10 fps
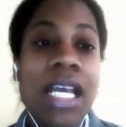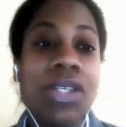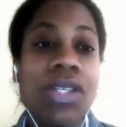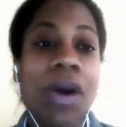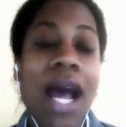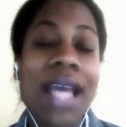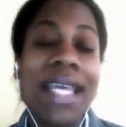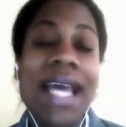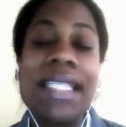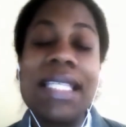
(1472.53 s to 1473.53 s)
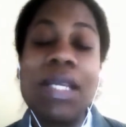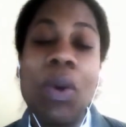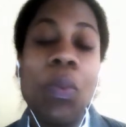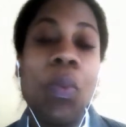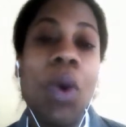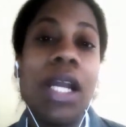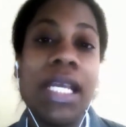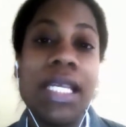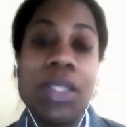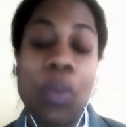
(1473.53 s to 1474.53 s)
So I guess one
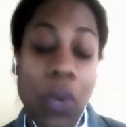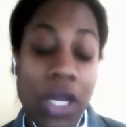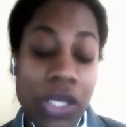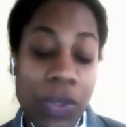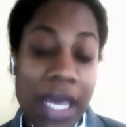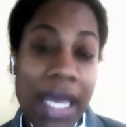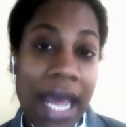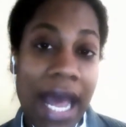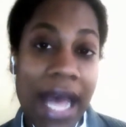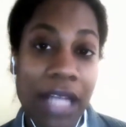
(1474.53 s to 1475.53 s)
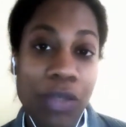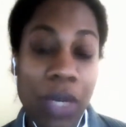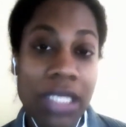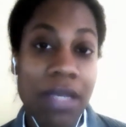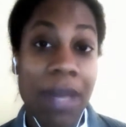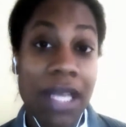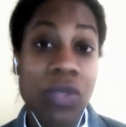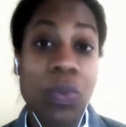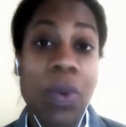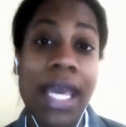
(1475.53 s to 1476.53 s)
is, when you get hacked, what is the
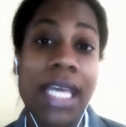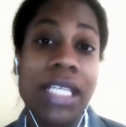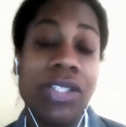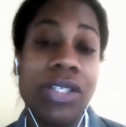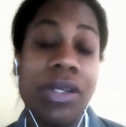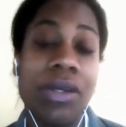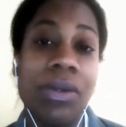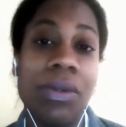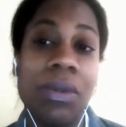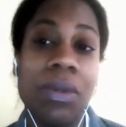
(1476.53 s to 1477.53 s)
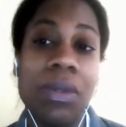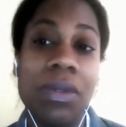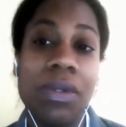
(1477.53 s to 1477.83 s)
best way to